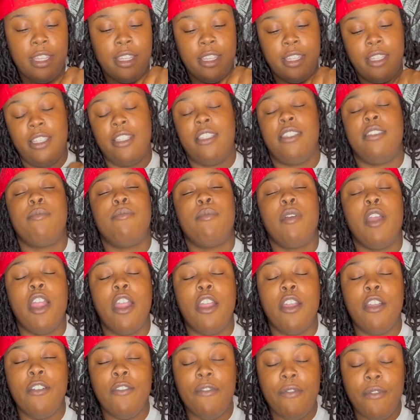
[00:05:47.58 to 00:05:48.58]
It's
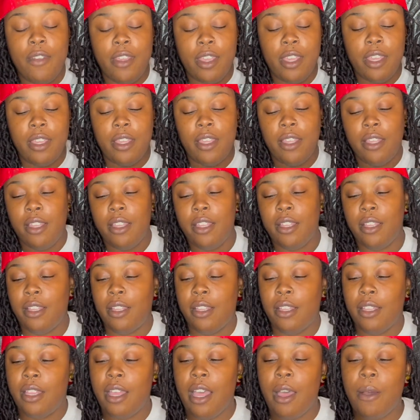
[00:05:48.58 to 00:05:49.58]
perfect.
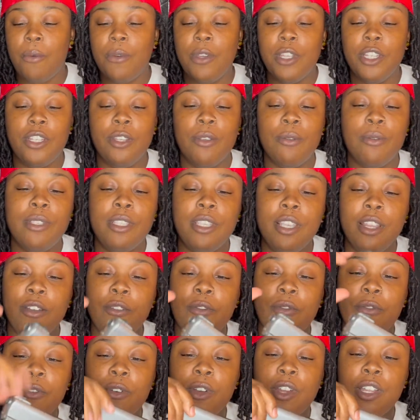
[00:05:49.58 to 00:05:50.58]
I wish it was in the
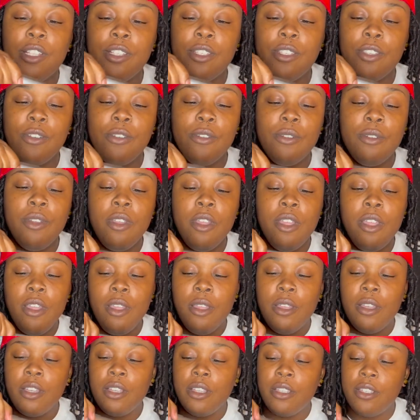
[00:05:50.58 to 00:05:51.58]
front too,
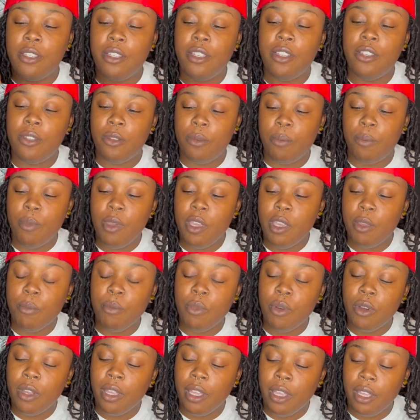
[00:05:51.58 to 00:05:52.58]
cause this a big
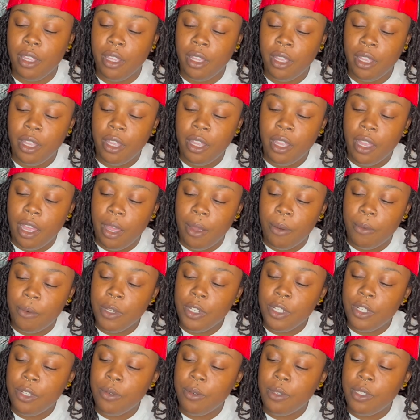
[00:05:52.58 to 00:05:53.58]
boy. I
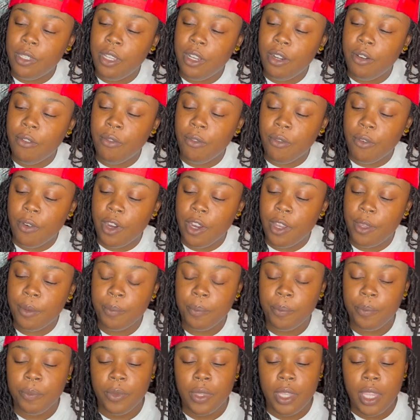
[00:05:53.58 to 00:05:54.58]
wish it was in the front.
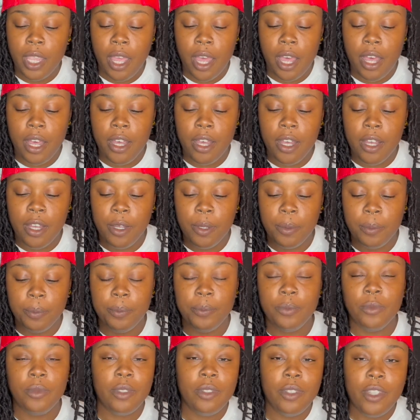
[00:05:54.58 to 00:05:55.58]

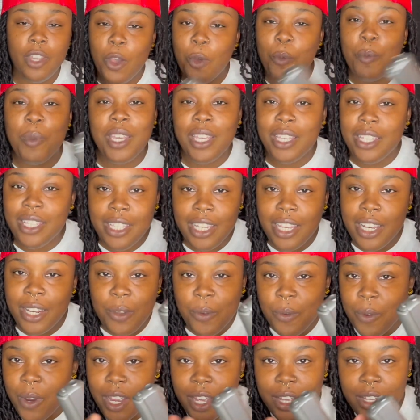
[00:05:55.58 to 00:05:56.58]
No Picatinny
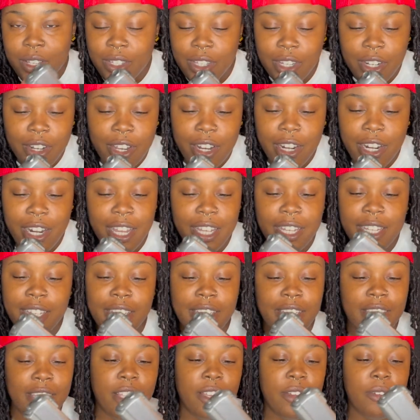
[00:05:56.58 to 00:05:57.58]
rails and none of that good
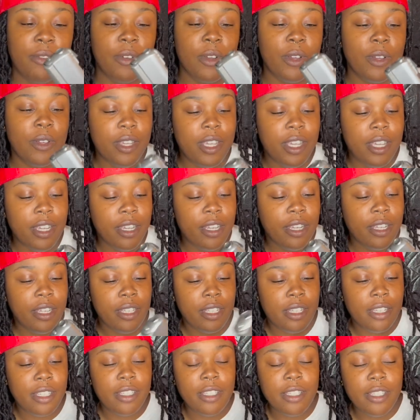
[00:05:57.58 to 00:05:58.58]
stuff on here,
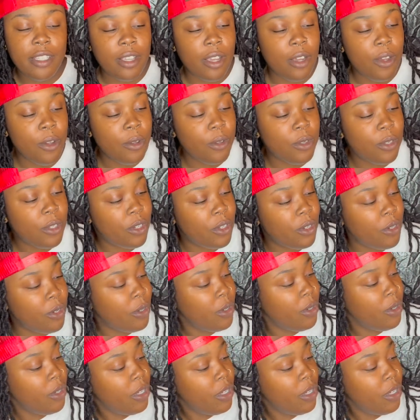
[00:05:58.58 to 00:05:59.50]
cause it's old school.